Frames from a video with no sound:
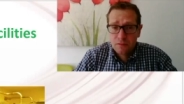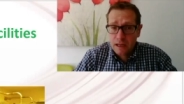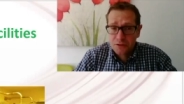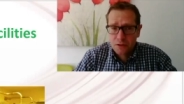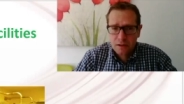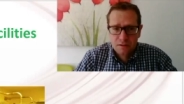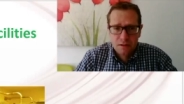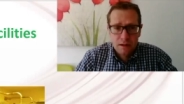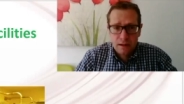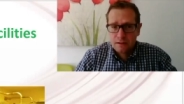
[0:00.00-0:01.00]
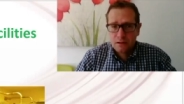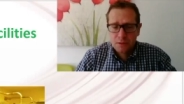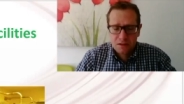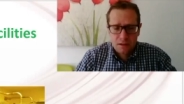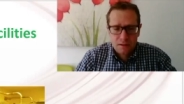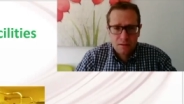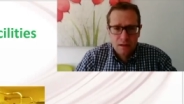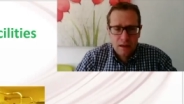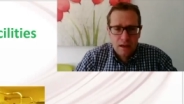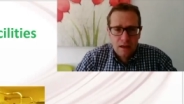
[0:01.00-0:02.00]
of Electronics and Computer Science.
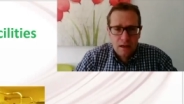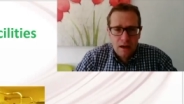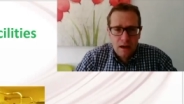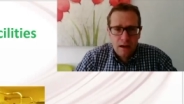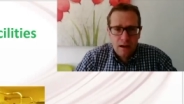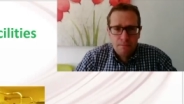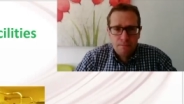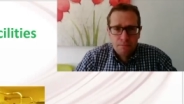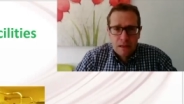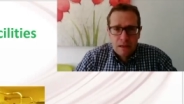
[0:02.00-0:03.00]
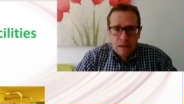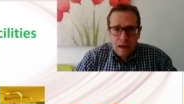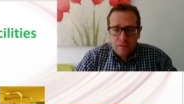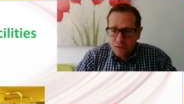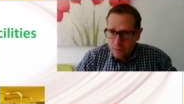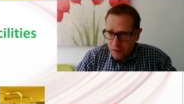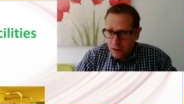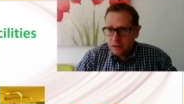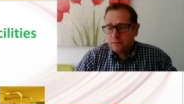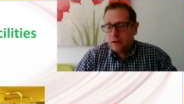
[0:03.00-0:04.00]
From a
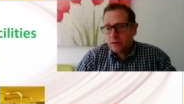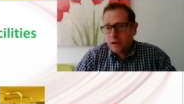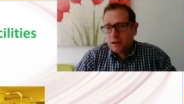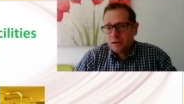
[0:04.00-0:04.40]
very, very early